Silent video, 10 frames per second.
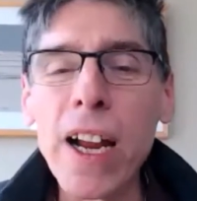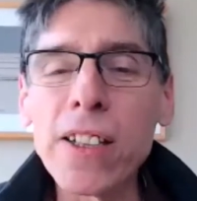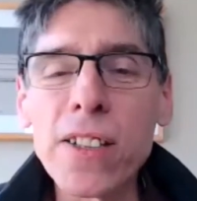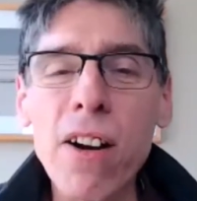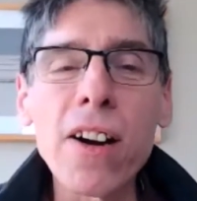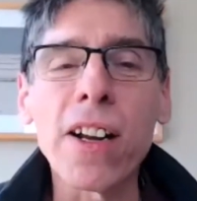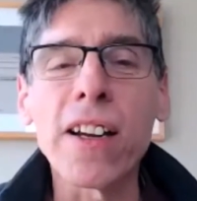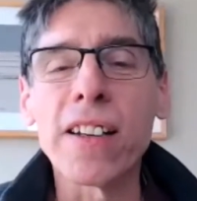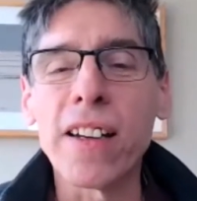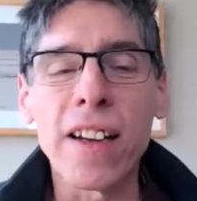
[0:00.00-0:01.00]
we get
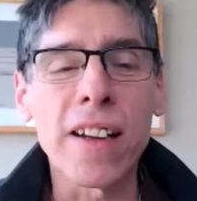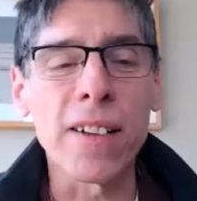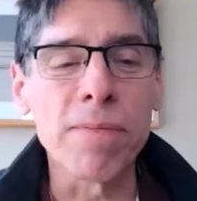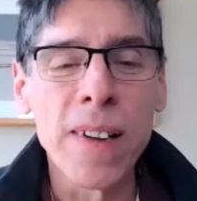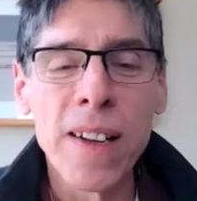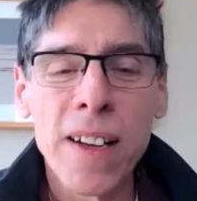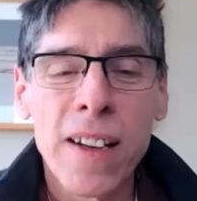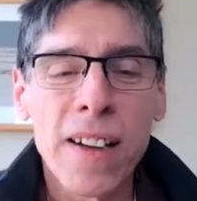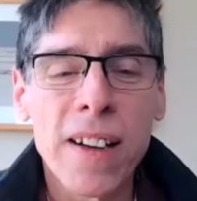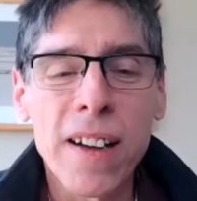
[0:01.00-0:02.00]
started,
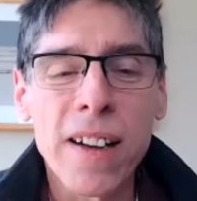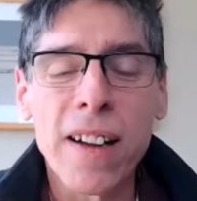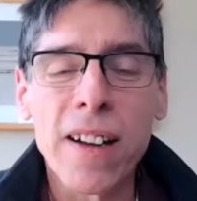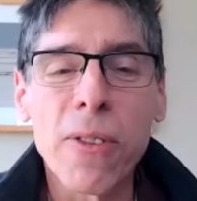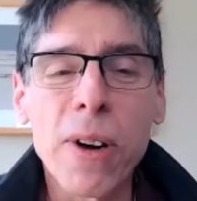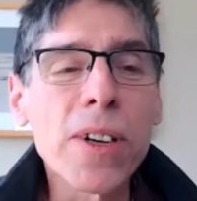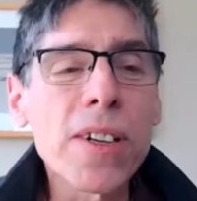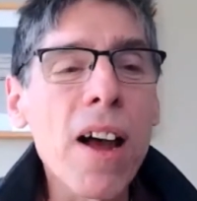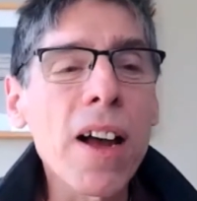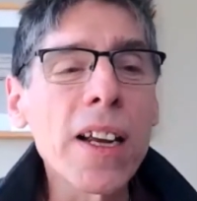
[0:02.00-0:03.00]
we were
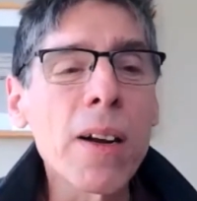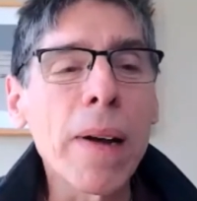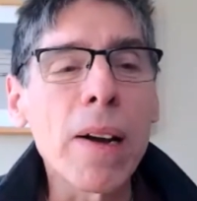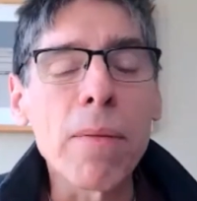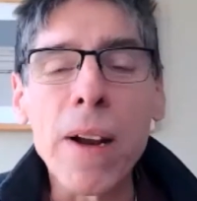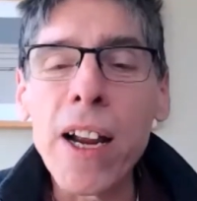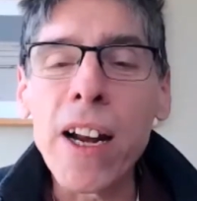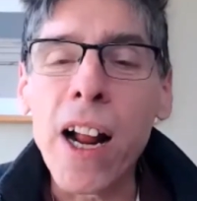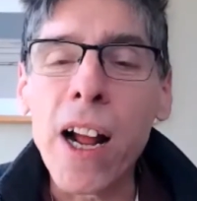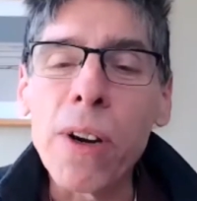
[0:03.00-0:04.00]
talking about,
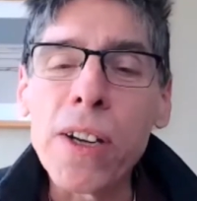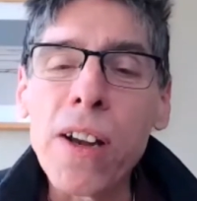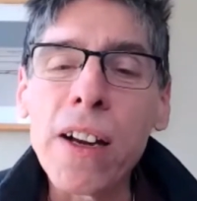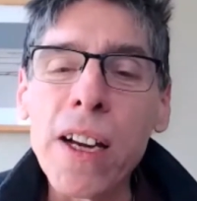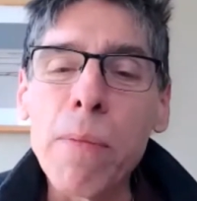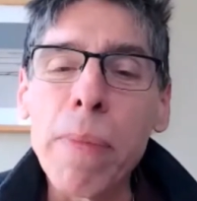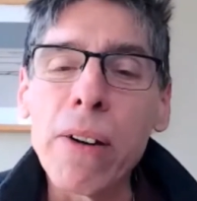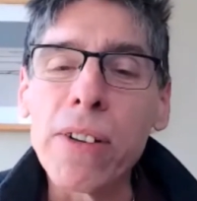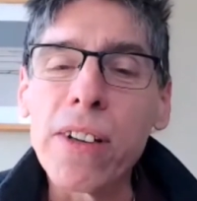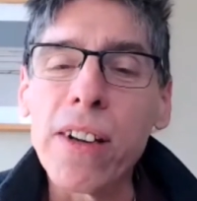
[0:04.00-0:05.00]
Marian and I were talking
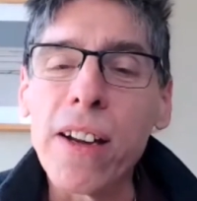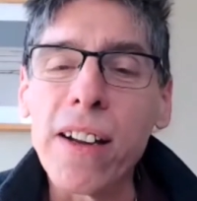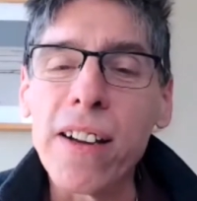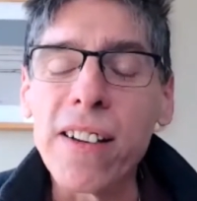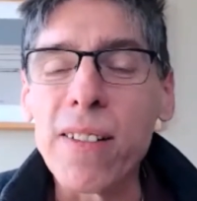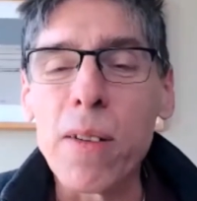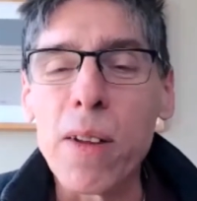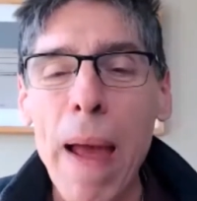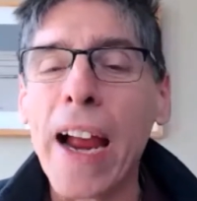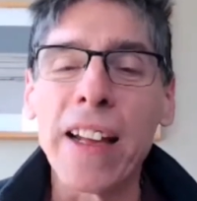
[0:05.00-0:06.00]
about
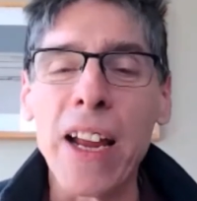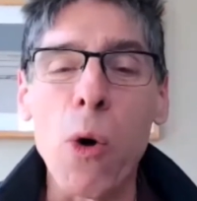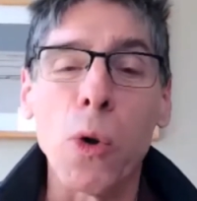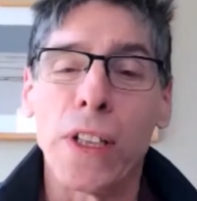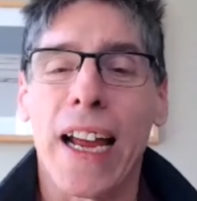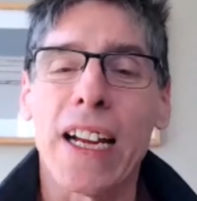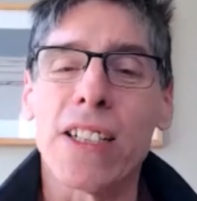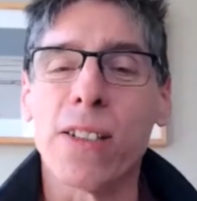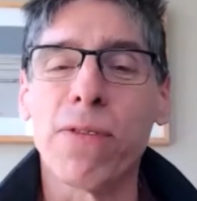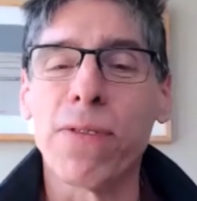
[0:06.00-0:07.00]
back in the old
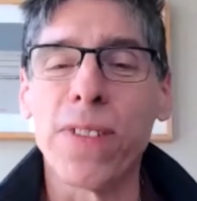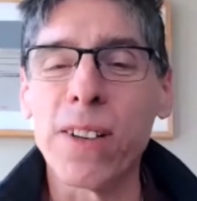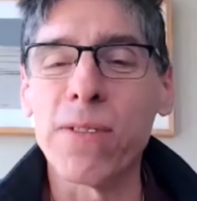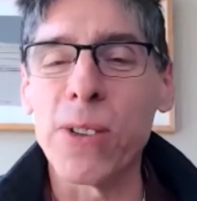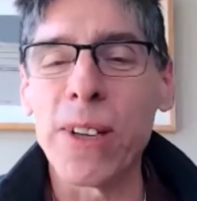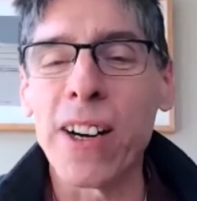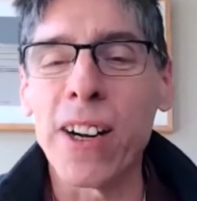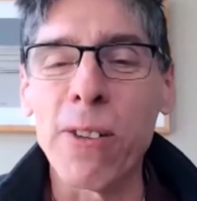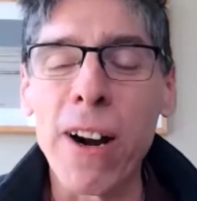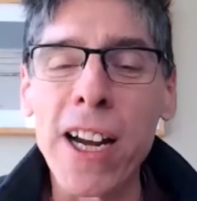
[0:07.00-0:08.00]
days of doing it
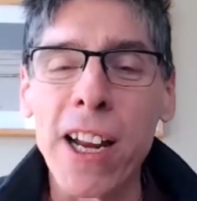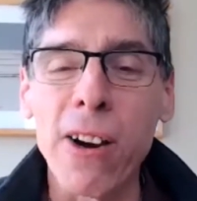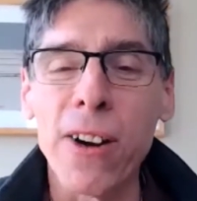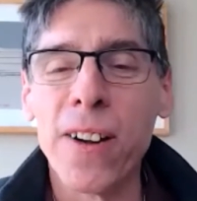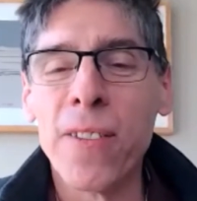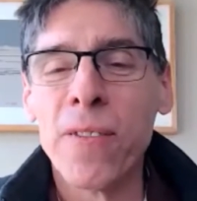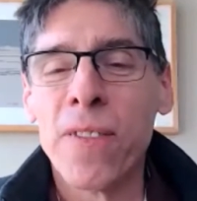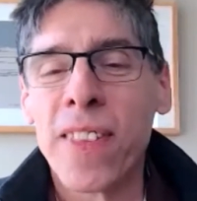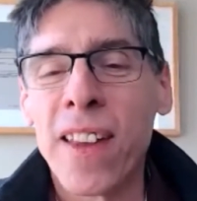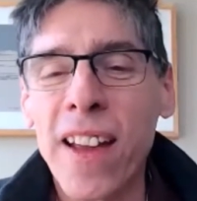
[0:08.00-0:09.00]
on the radio,
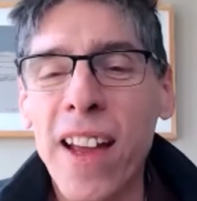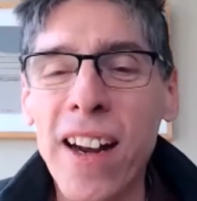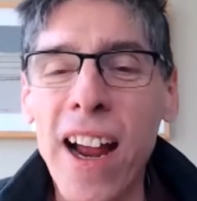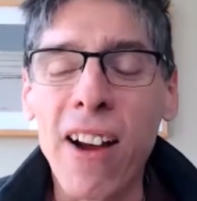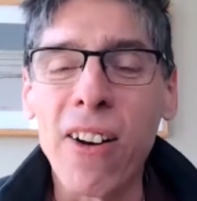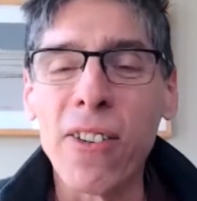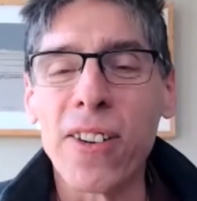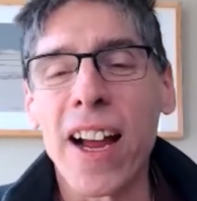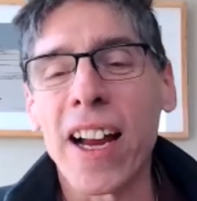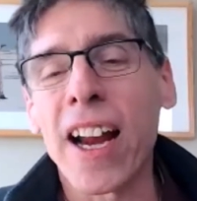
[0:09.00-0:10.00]
and
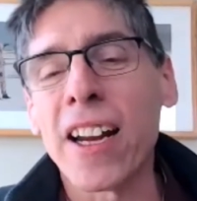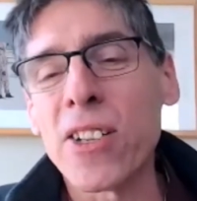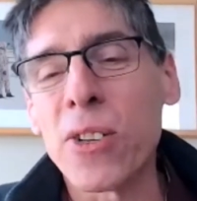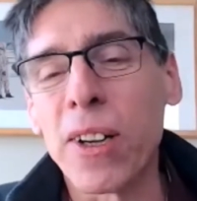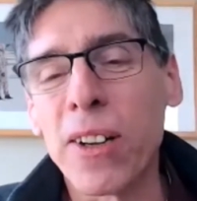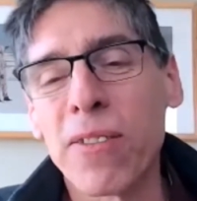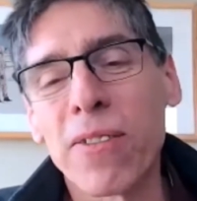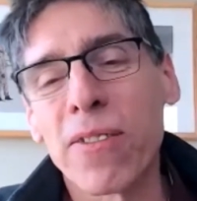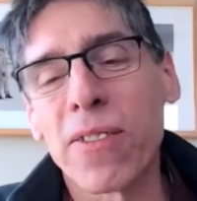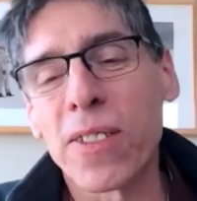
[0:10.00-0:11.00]
how I got into it
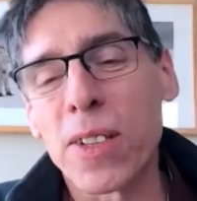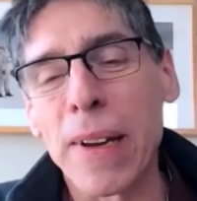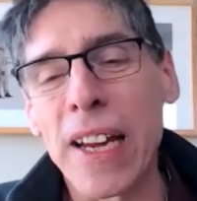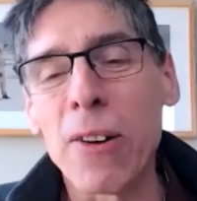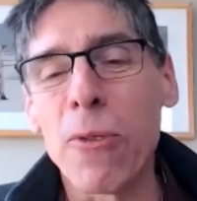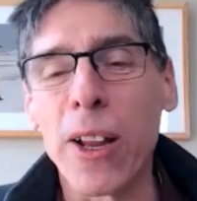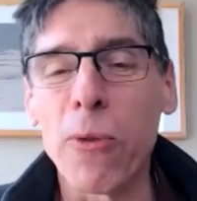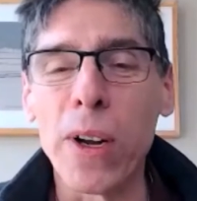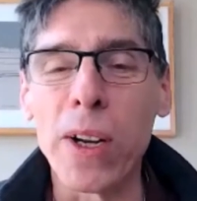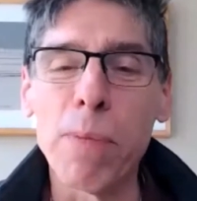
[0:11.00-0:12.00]
to begin
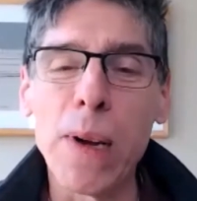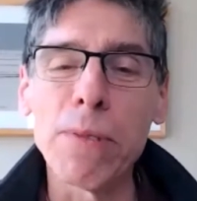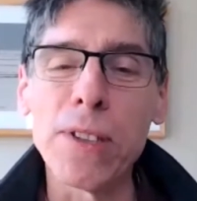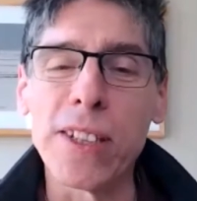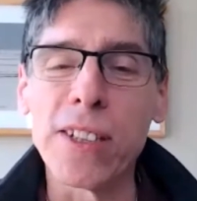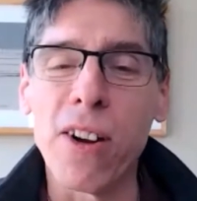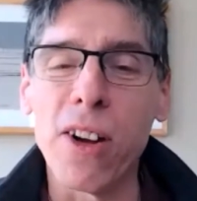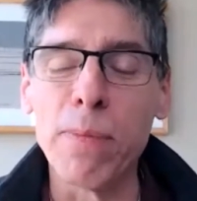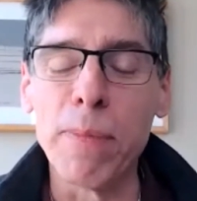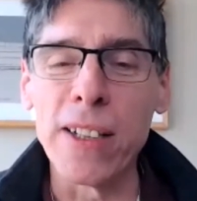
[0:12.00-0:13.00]
with when your publicist
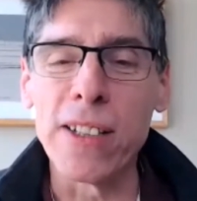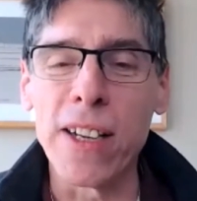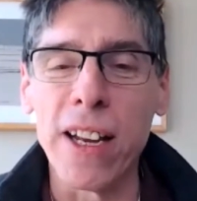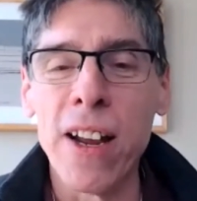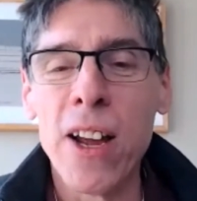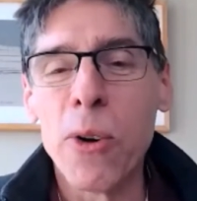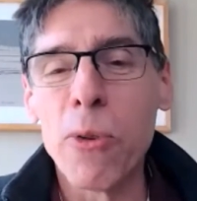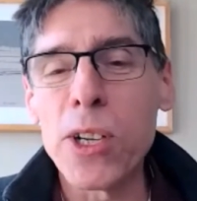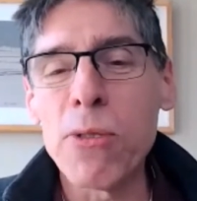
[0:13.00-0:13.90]
called me and said, we're